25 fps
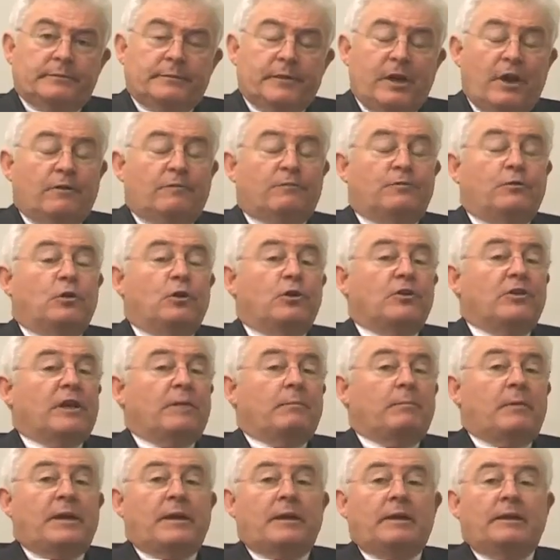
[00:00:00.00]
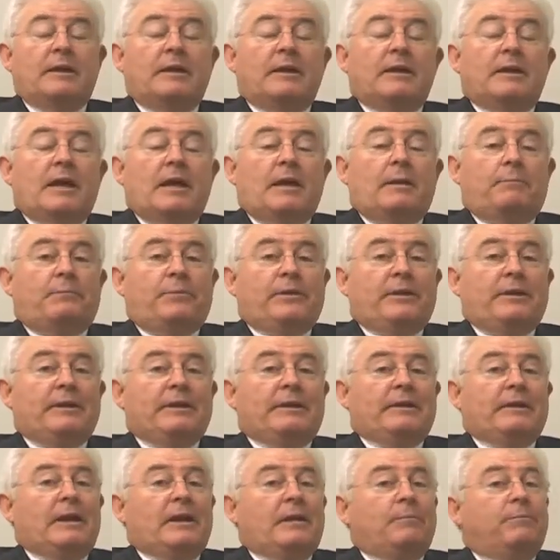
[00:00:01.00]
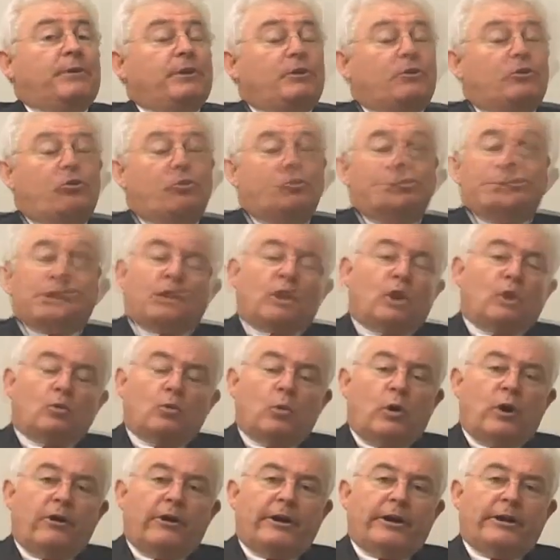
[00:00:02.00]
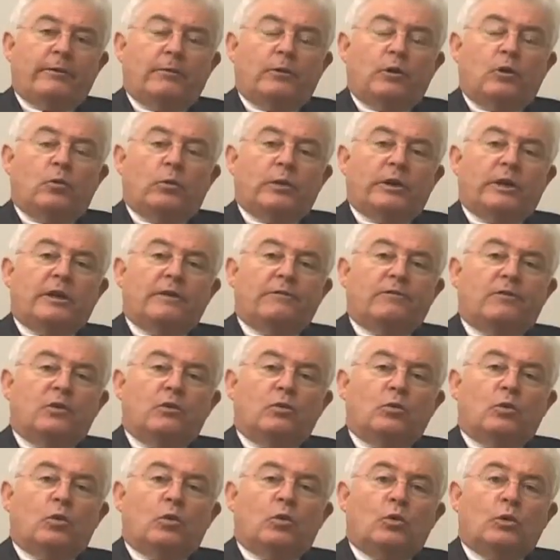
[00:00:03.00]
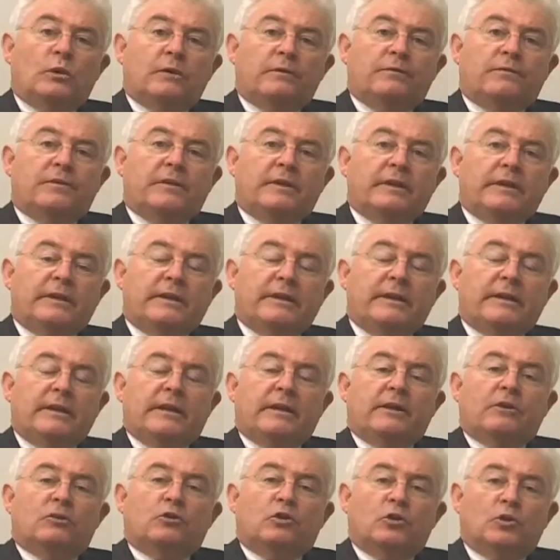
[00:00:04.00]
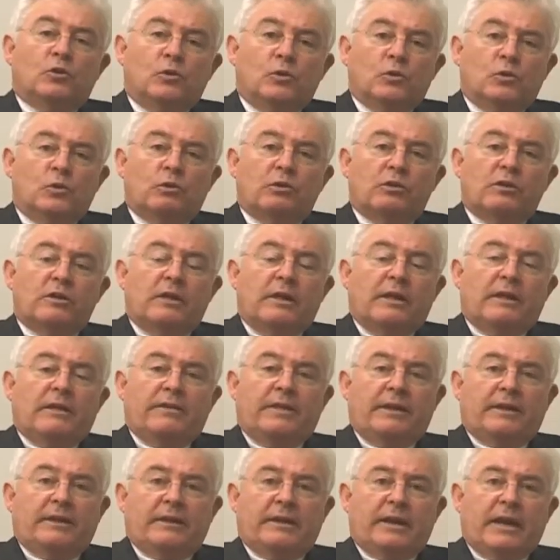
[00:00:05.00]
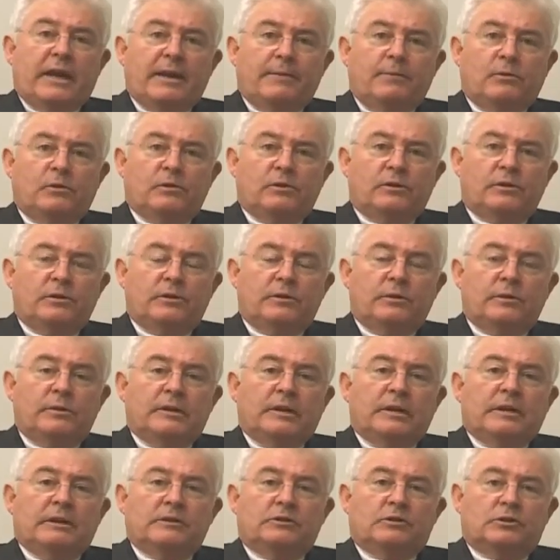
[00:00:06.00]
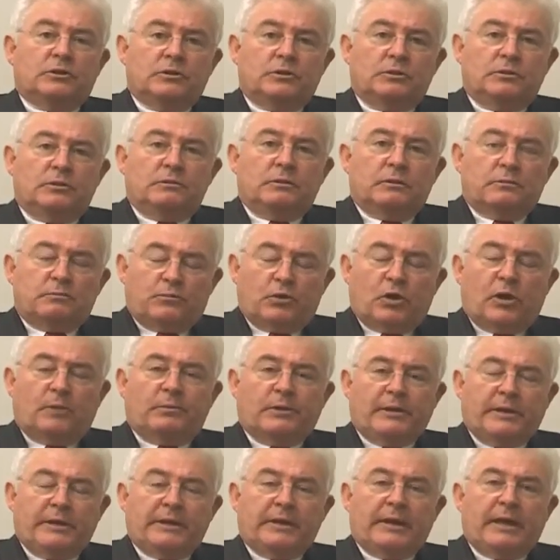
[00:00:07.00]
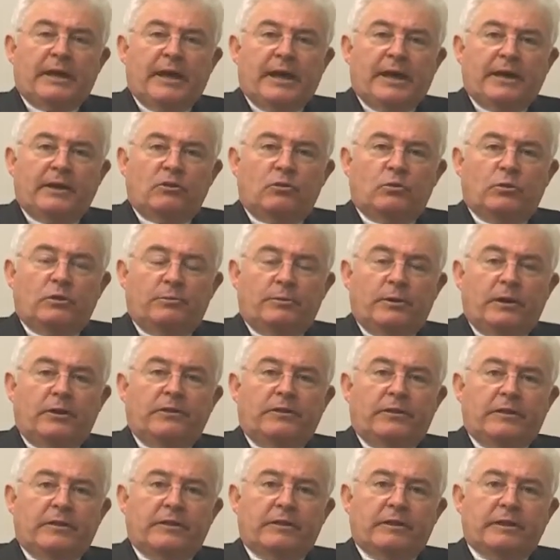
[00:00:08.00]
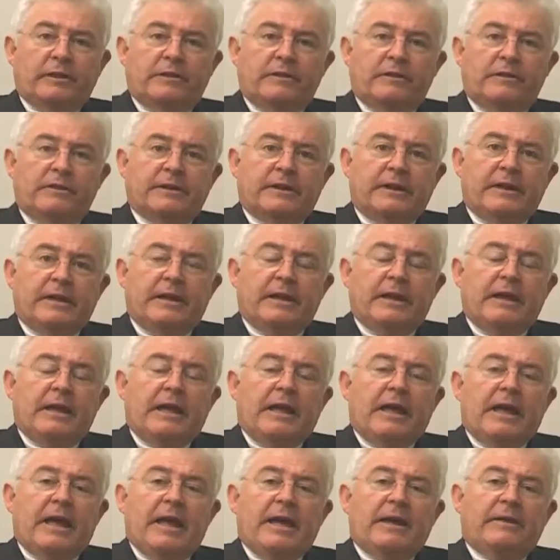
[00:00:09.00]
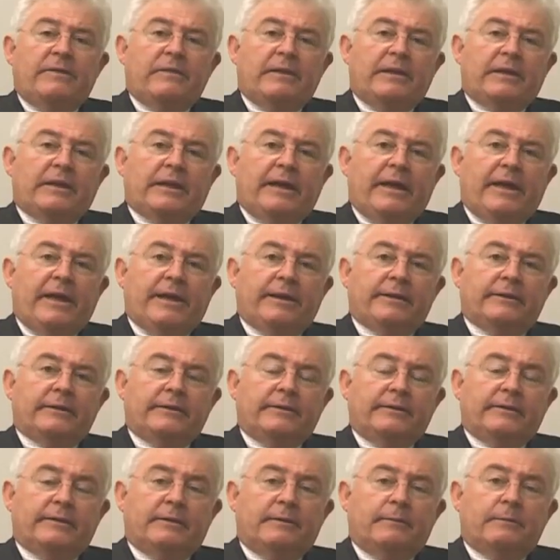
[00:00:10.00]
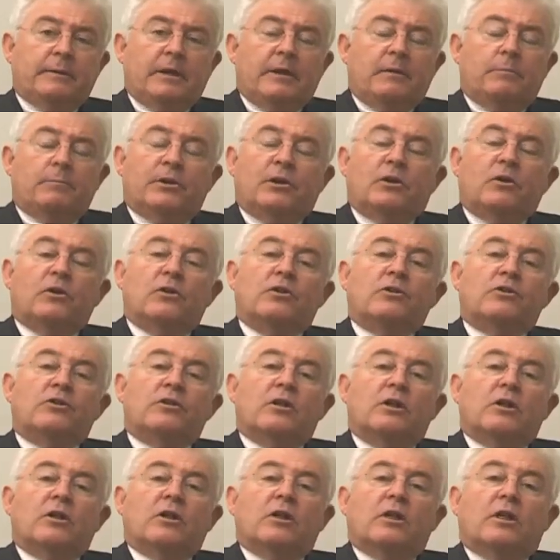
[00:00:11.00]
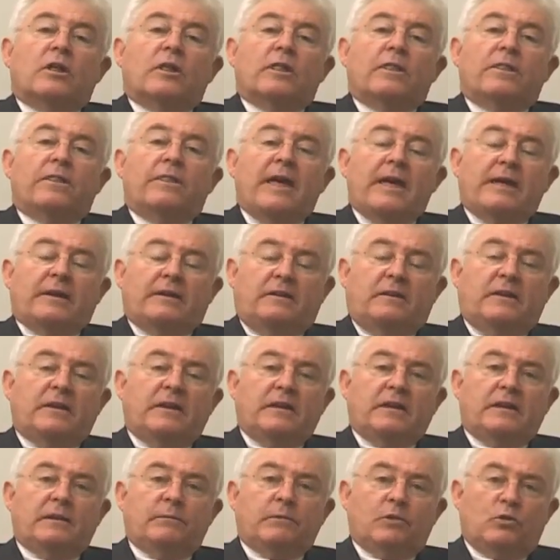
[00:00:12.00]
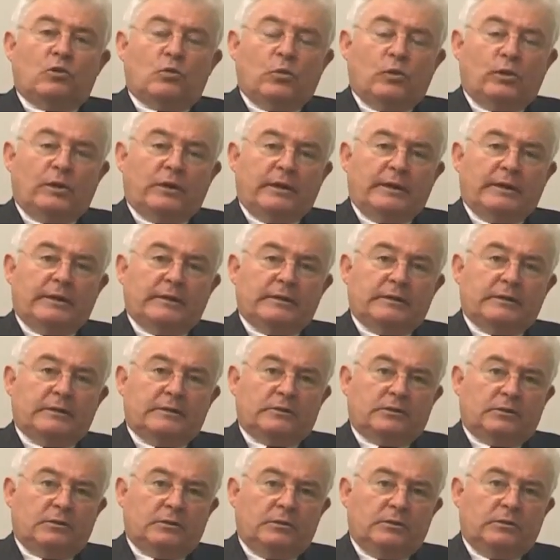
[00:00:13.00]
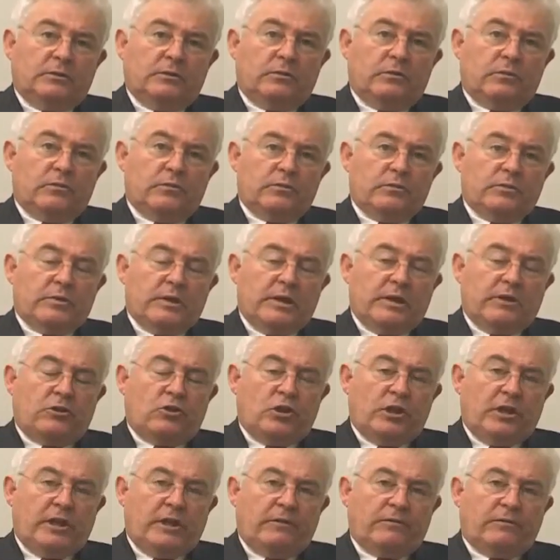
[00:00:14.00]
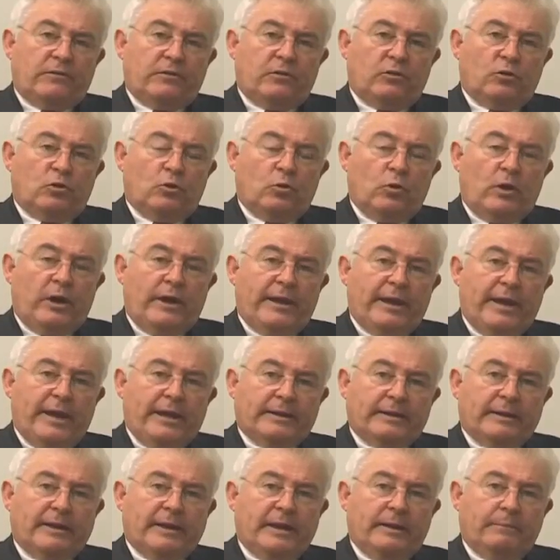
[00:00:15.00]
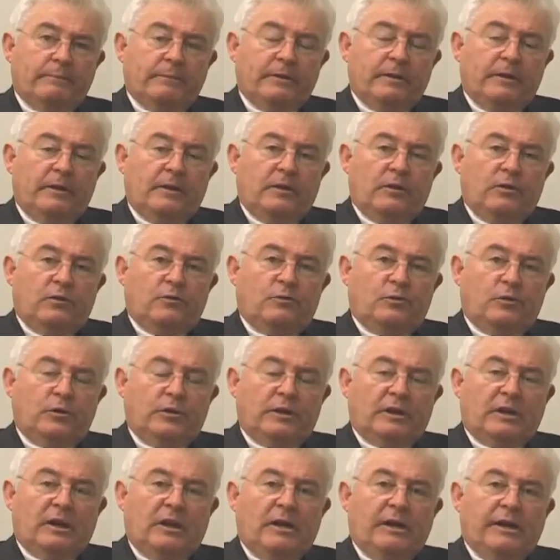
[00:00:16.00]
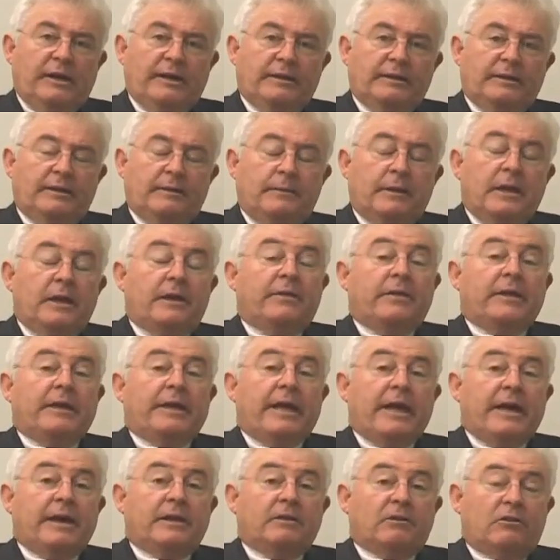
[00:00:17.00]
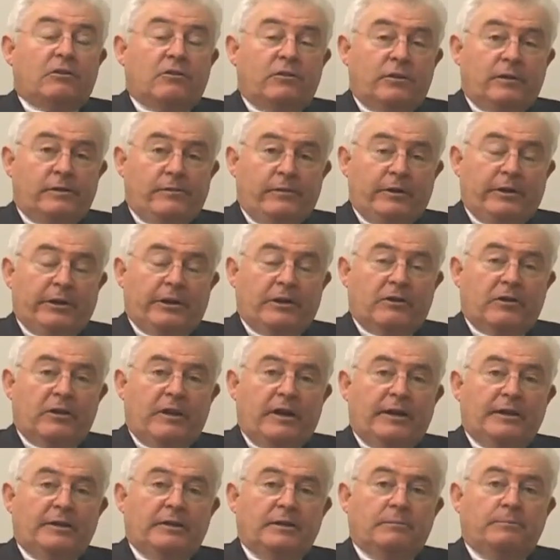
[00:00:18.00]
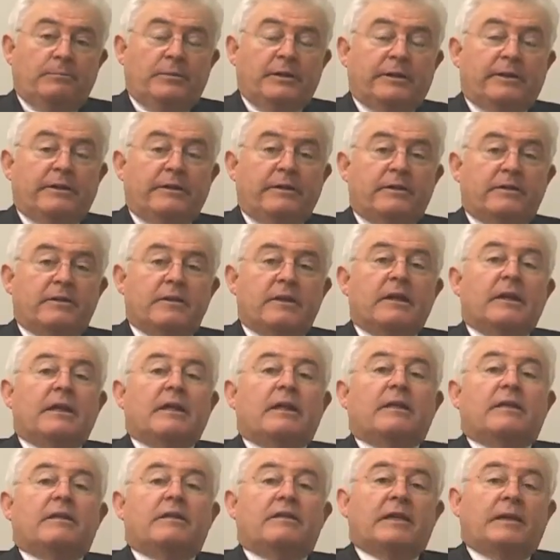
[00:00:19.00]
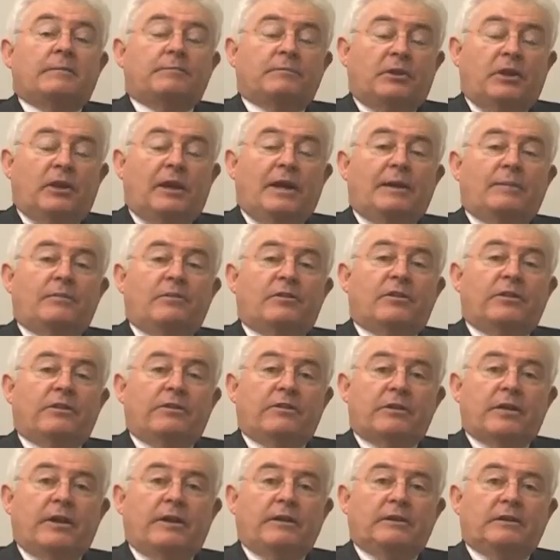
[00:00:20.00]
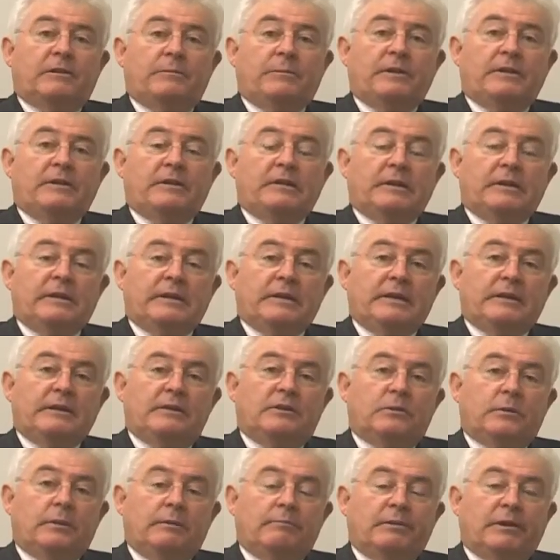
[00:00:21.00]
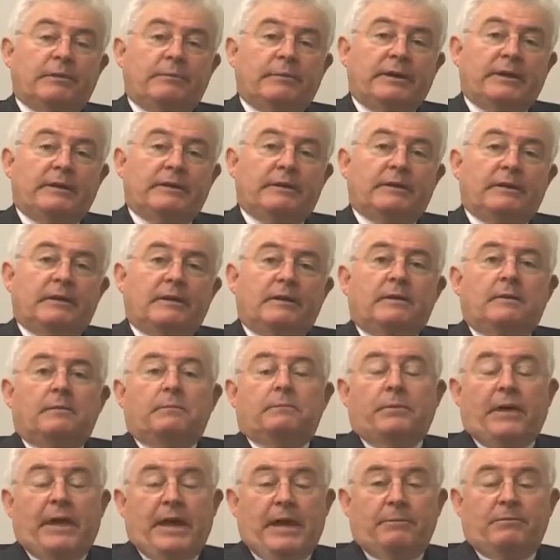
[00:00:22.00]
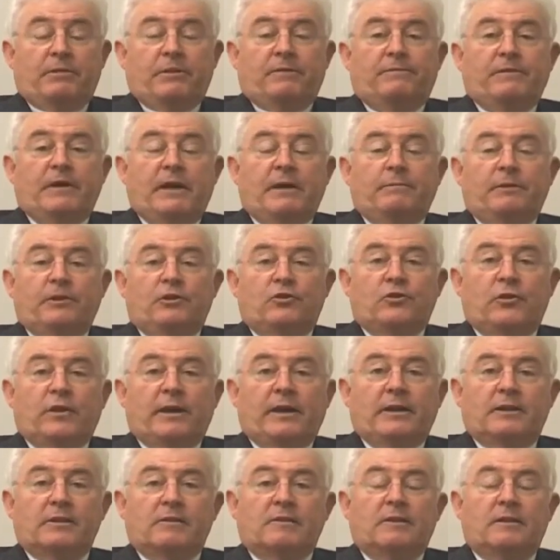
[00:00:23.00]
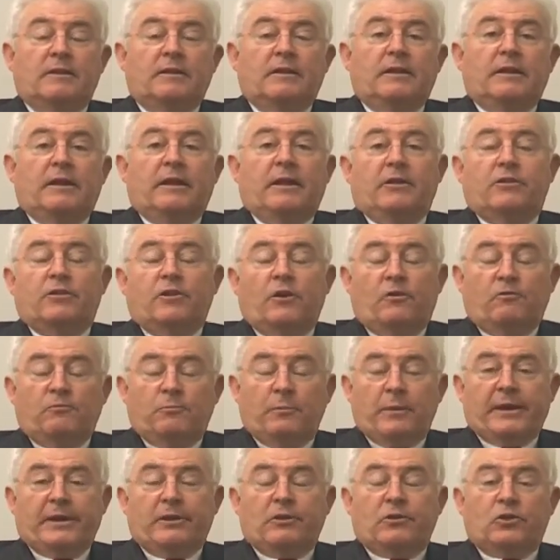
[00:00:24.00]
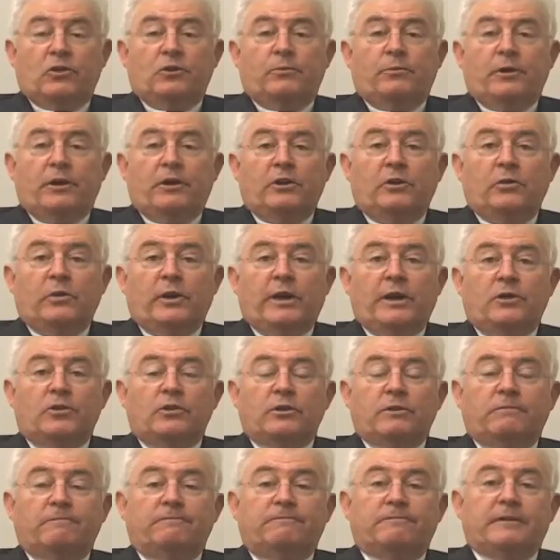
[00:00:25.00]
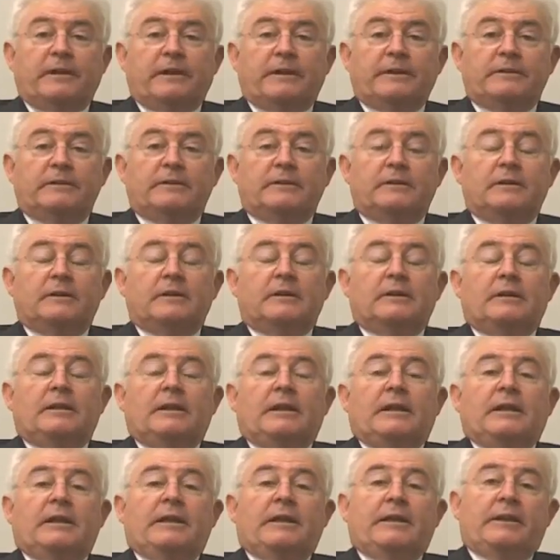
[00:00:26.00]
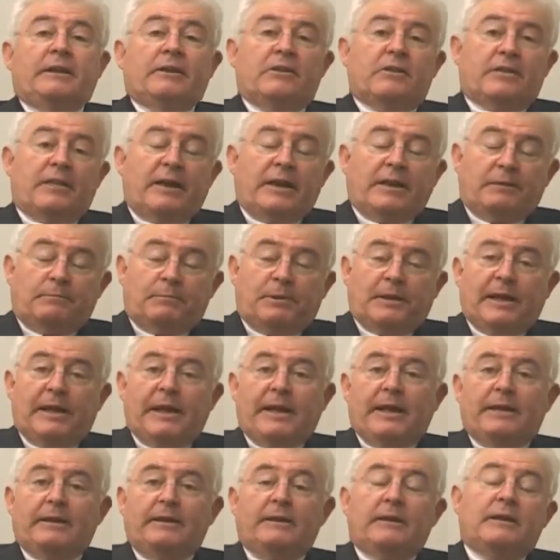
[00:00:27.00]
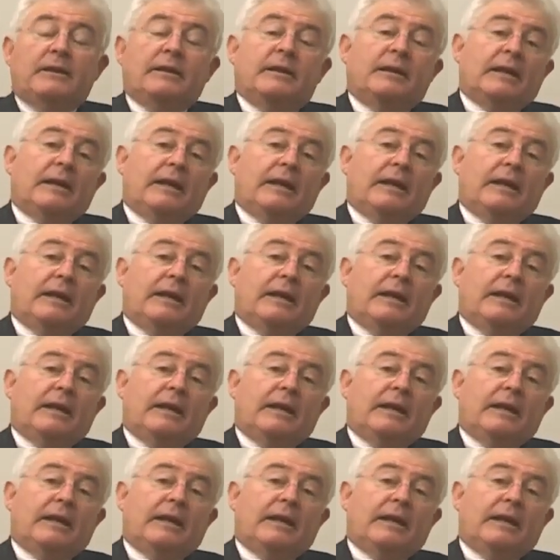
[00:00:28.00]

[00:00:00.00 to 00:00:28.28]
Now, at first that may appear a bit daunting, but don't worry, we give you all of the tools that enable you to properly engage with both the solicitor and the accountant, because that team is working to achieve the right outcome for the client. The accountant's very, very excited because sometimes there's going to be the need to implement perhaps a family trust, a self-managed superannuation fund, an estate plan.